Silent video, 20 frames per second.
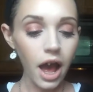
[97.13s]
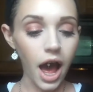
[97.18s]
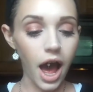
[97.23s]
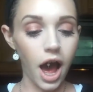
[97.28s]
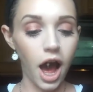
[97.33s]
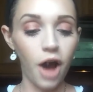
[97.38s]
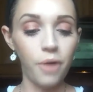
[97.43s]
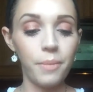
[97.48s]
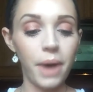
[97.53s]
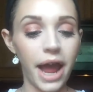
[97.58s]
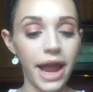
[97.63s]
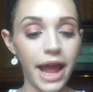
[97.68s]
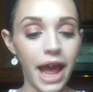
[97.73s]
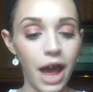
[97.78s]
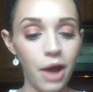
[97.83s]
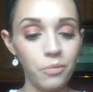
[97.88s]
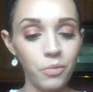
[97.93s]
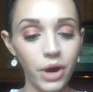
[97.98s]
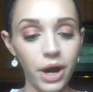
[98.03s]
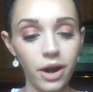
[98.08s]
I
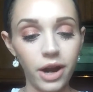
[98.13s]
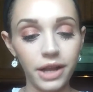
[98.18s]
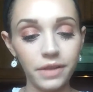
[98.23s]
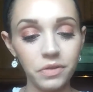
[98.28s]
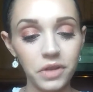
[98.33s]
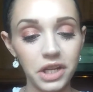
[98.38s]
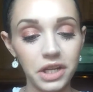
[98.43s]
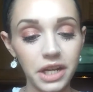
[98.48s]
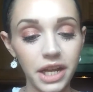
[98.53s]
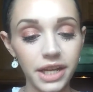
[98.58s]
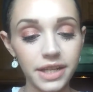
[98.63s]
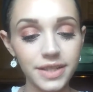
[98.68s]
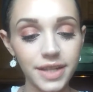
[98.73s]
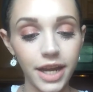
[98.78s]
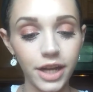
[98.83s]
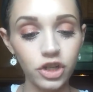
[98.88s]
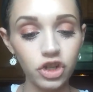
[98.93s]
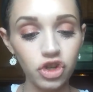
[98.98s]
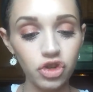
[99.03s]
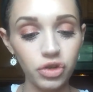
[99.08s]
am wearing the NYX
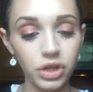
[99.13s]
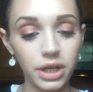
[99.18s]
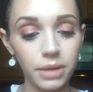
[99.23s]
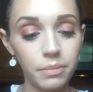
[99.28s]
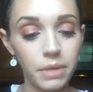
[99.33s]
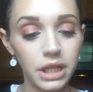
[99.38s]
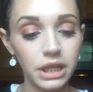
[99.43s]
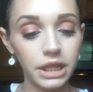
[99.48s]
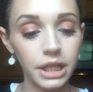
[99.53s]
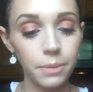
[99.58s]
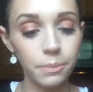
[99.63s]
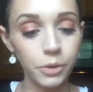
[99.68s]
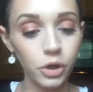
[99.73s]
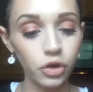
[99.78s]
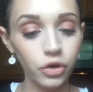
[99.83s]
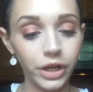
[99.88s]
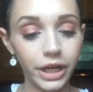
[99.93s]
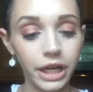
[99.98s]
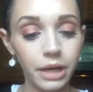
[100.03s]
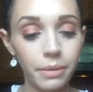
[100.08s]
Extreme Lip
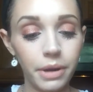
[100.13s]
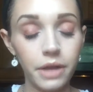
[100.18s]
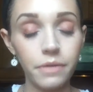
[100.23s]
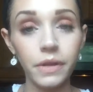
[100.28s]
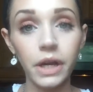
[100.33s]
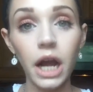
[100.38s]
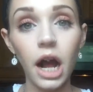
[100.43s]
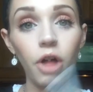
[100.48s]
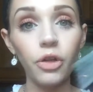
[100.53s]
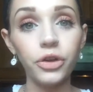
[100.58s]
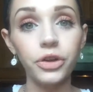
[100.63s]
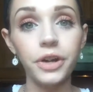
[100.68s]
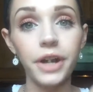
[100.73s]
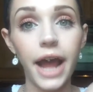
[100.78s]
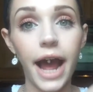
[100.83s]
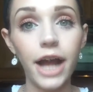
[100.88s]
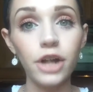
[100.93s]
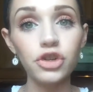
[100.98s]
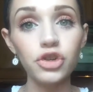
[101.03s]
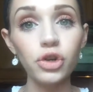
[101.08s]
Cream in the color
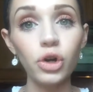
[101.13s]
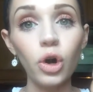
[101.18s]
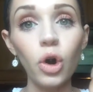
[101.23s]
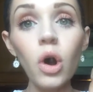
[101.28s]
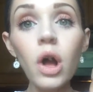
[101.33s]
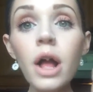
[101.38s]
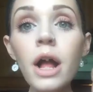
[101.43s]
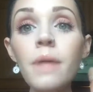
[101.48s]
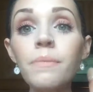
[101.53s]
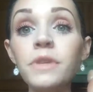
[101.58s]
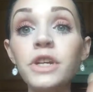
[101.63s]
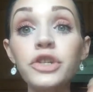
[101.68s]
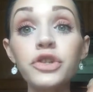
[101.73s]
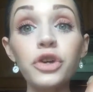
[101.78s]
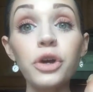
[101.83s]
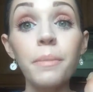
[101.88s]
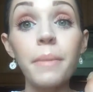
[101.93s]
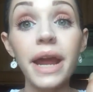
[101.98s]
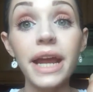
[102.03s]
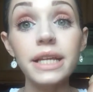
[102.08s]
Natural. These
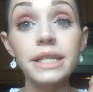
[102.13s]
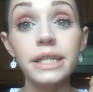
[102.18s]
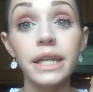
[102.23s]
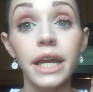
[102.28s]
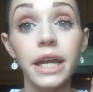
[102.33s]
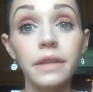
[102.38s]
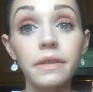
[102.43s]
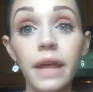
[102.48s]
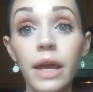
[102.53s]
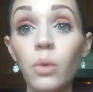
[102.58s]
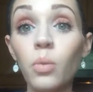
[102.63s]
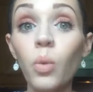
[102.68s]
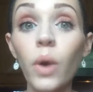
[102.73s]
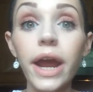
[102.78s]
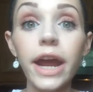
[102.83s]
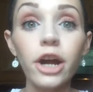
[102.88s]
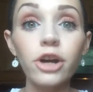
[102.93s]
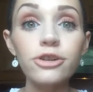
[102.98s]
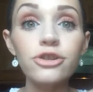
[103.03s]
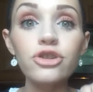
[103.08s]
are amazing. They
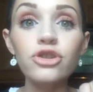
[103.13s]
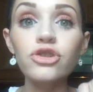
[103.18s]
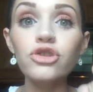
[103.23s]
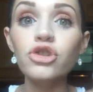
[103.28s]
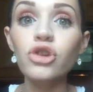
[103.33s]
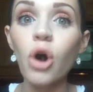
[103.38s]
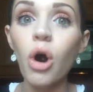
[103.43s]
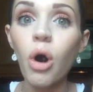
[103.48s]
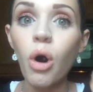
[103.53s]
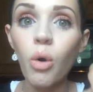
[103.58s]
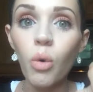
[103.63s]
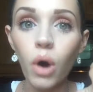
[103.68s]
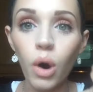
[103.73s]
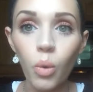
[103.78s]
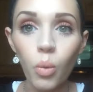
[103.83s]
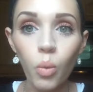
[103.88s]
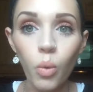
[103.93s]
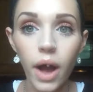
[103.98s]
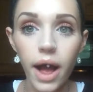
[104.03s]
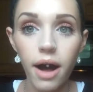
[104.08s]
wear so
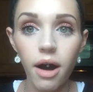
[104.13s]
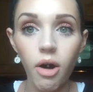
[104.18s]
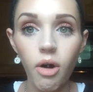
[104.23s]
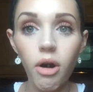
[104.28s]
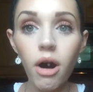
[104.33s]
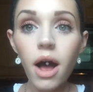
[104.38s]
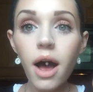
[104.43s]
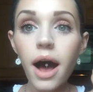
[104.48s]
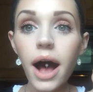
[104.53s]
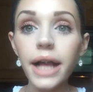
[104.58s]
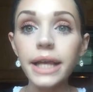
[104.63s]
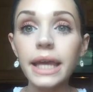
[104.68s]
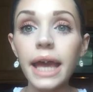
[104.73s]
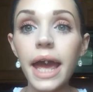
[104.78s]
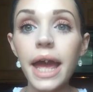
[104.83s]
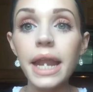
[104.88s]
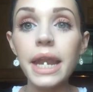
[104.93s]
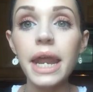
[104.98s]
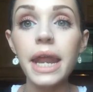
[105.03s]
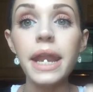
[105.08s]
well.
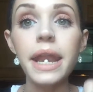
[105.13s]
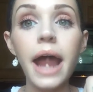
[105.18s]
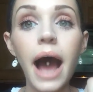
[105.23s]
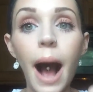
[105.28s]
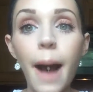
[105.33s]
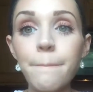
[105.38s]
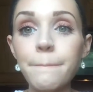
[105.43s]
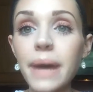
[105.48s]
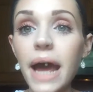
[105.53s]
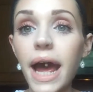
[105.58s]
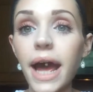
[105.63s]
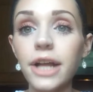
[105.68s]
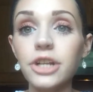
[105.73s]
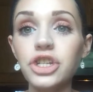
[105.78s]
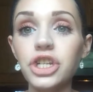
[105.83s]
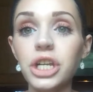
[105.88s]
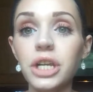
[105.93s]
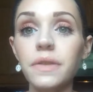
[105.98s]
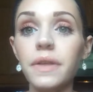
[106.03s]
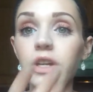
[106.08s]
Again, not
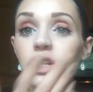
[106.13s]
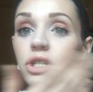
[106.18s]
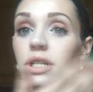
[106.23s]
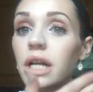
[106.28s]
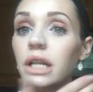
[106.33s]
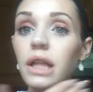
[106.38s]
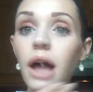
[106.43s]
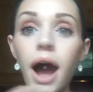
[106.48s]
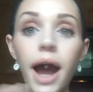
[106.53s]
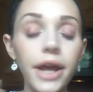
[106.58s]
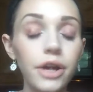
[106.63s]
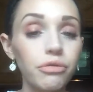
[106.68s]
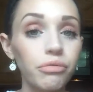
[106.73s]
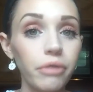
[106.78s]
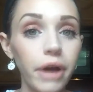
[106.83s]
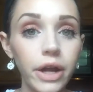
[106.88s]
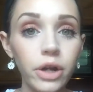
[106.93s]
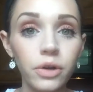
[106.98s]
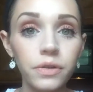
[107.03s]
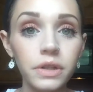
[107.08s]
patchy. They just glide
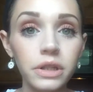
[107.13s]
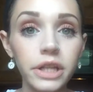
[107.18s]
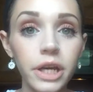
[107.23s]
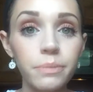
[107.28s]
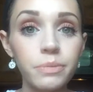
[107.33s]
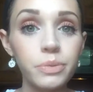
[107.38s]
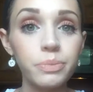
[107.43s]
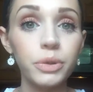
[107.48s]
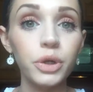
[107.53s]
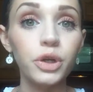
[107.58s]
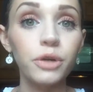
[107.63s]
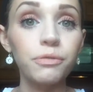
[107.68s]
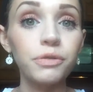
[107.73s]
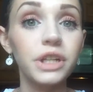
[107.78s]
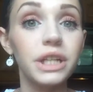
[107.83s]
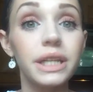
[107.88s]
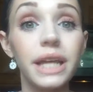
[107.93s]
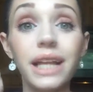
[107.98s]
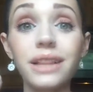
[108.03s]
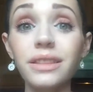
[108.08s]
right on the lips
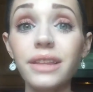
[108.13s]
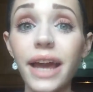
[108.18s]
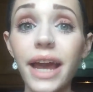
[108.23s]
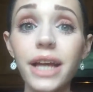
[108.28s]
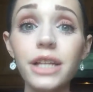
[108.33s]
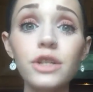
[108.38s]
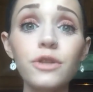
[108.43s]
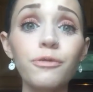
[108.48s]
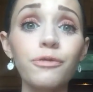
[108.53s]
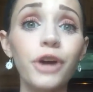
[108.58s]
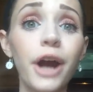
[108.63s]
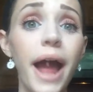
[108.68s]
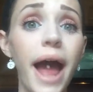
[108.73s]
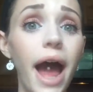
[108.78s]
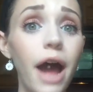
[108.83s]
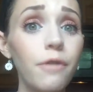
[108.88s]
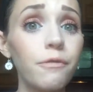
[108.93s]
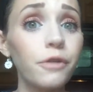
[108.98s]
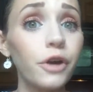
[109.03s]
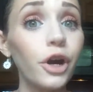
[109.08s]
beautifully. They last
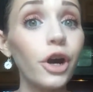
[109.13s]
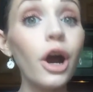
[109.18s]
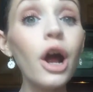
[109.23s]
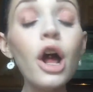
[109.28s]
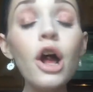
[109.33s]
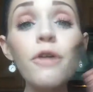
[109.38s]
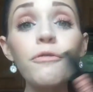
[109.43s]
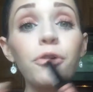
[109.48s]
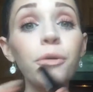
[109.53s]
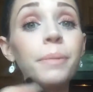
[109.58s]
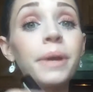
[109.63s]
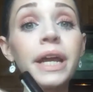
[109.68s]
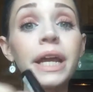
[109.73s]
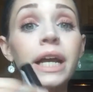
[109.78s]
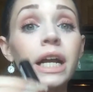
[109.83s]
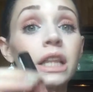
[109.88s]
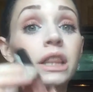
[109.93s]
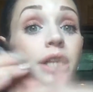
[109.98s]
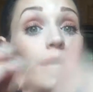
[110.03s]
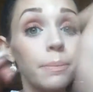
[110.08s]
forever for
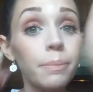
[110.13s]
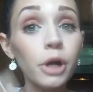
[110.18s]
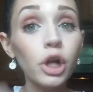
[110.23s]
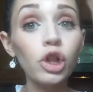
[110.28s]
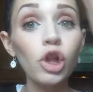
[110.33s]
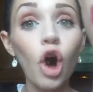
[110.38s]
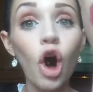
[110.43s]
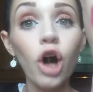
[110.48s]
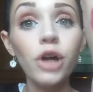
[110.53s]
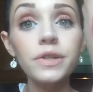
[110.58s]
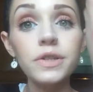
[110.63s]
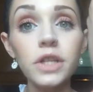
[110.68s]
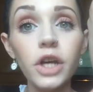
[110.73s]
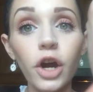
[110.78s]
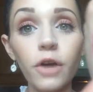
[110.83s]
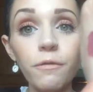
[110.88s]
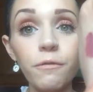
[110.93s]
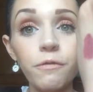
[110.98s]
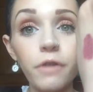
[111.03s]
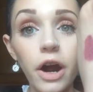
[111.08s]
being a lip gloss.
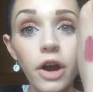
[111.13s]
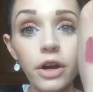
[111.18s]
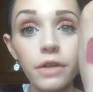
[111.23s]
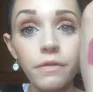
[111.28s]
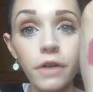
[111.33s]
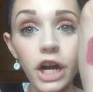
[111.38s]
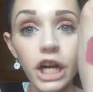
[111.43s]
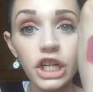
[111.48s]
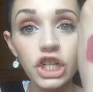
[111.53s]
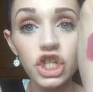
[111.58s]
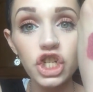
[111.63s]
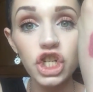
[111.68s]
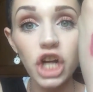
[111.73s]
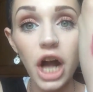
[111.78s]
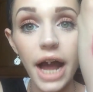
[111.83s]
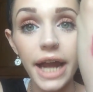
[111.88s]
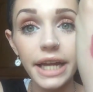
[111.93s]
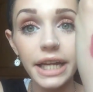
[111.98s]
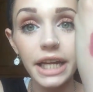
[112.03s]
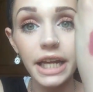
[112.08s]
They're very, very
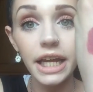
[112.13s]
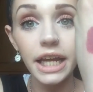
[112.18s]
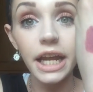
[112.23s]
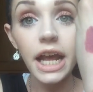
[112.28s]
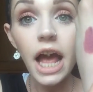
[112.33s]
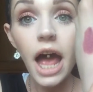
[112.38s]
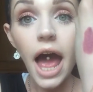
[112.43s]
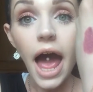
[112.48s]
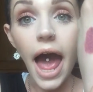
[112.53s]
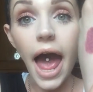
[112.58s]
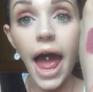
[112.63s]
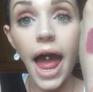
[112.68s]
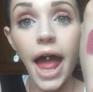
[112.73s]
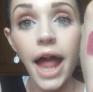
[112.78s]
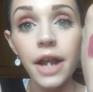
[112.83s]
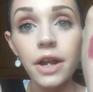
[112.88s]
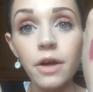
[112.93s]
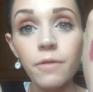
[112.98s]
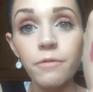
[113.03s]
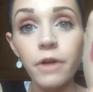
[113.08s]
shiny
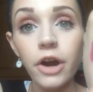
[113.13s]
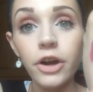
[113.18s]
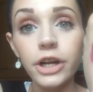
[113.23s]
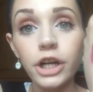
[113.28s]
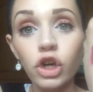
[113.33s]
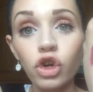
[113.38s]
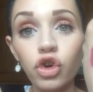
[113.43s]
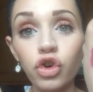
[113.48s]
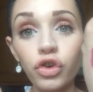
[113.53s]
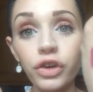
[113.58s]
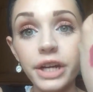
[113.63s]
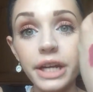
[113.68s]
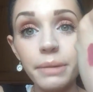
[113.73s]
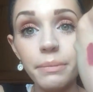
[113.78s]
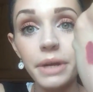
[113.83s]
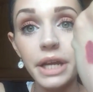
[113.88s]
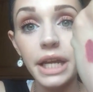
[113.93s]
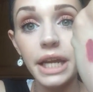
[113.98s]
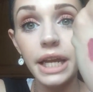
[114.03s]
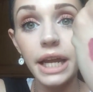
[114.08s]
and very
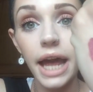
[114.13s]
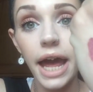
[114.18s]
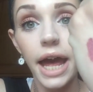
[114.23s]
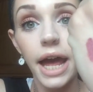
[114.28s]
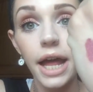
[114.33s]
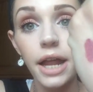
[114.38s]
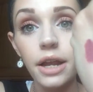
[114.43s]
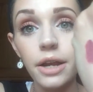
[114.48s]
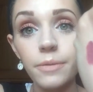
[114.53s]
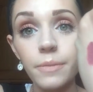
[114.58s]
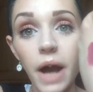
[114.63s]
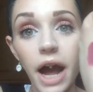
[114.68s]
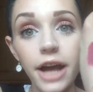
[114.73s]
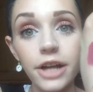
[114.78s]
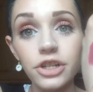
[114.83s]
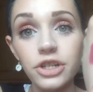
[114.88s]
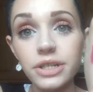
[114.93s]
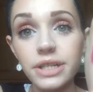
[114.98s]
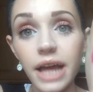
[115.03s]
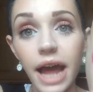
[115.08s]
creamy, and
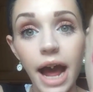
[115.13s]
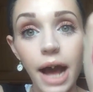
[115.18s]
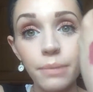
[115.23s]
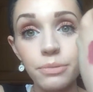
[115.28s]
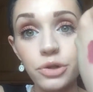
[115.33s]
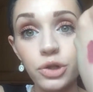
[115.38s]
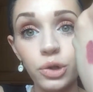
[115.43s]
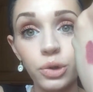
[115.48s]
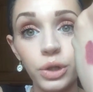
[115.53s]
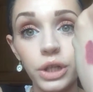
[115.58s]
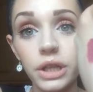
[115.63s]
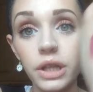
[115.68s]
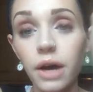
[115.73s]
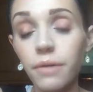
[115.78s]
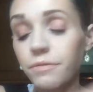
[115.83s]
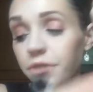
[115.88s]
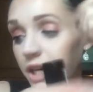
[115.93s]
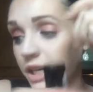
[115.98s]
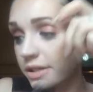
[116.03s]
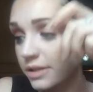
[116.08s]
I just absolutely
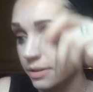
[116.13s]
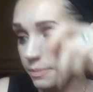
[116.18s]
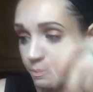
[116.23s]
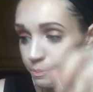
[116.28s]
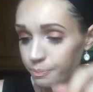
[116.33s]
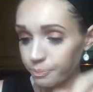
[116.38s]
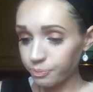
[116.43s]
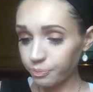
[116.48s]
love these.